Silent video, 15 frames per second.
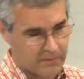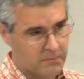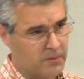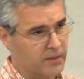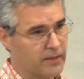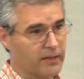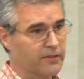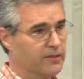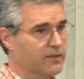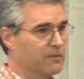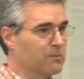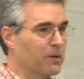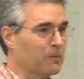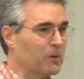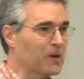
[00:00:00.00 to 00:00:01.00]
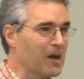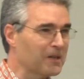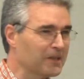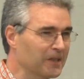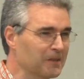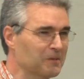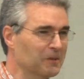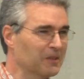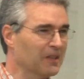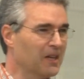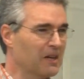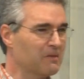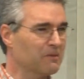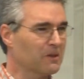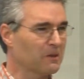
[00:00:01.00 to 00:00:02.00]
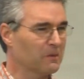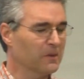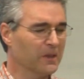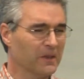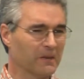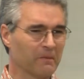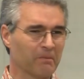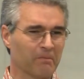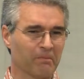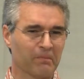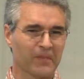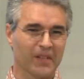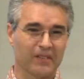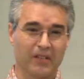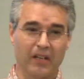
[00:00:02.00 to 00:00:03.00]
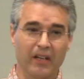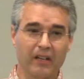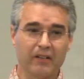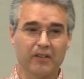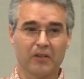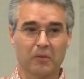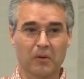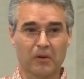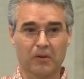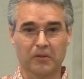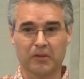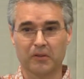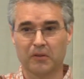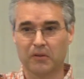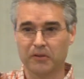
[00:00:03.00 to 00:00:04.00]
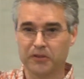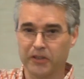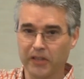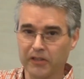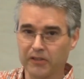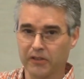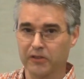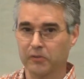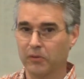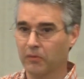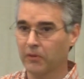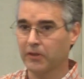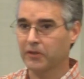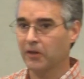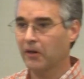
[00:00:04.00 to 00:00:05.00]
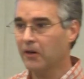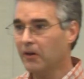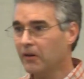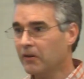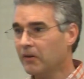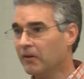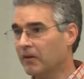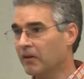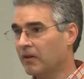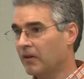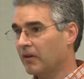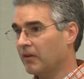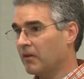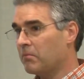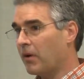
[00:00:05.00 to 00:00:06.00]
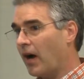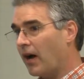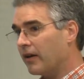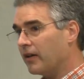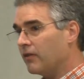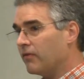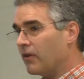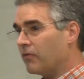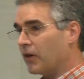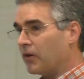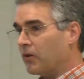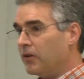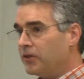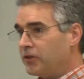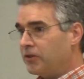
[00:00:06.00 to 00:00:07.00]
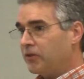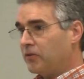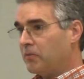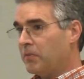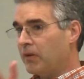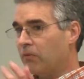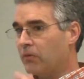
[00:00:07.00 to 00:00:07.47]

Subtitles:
But we're not done with life, are we? The end of the world, the Lord Jesus will return. The body of every Christian will be